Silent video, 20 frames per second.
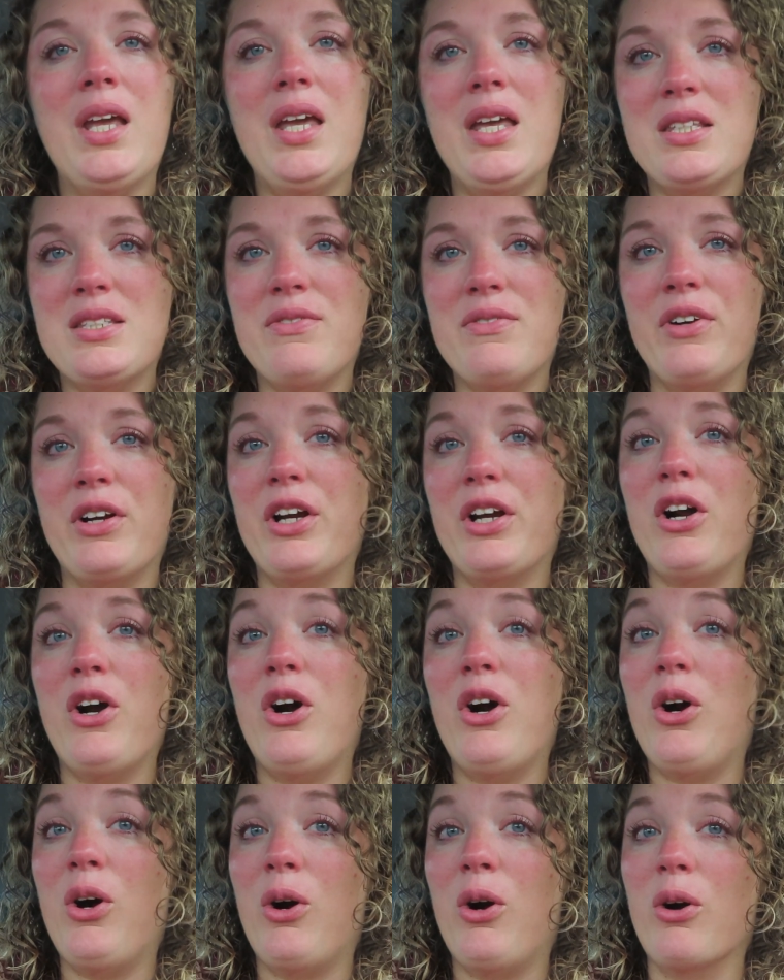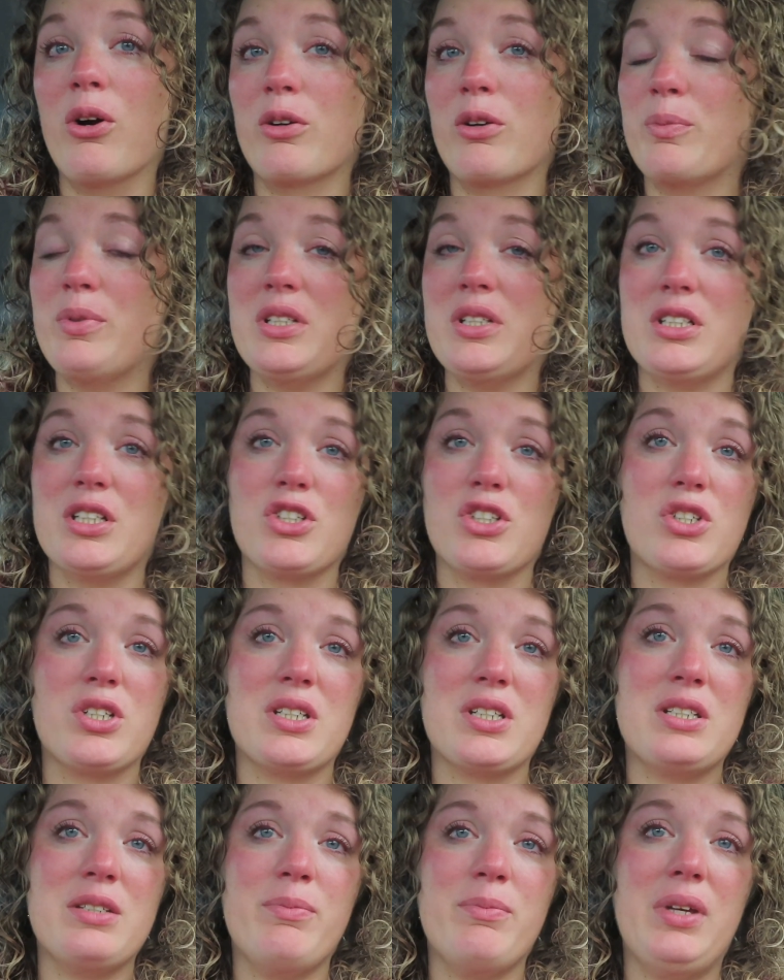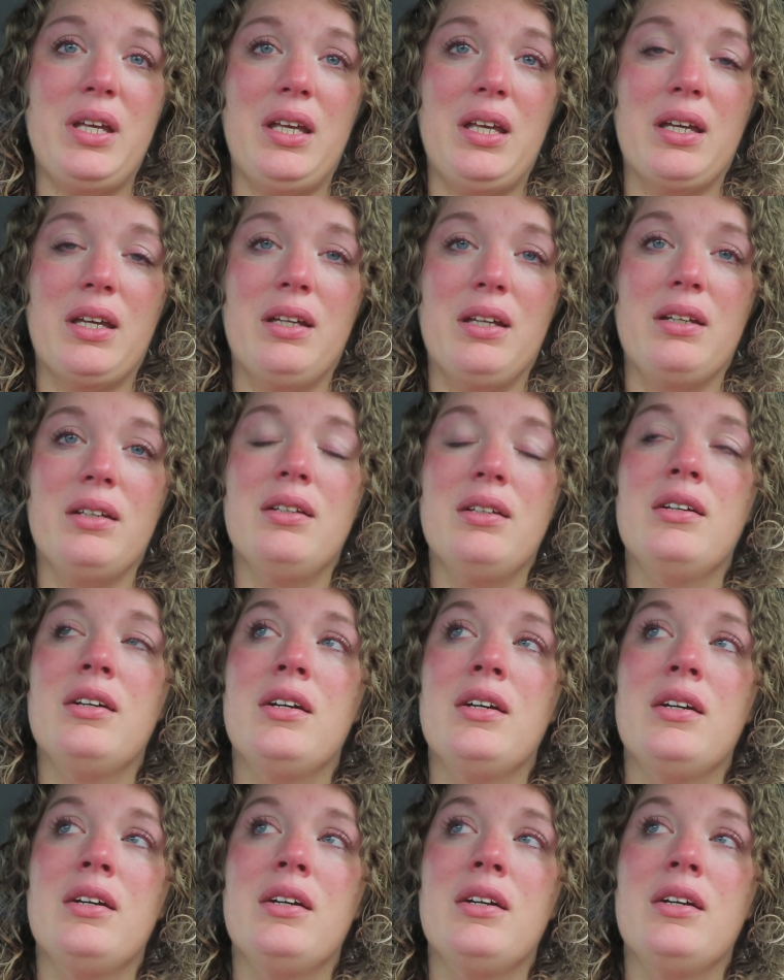It's a very hard position to be in.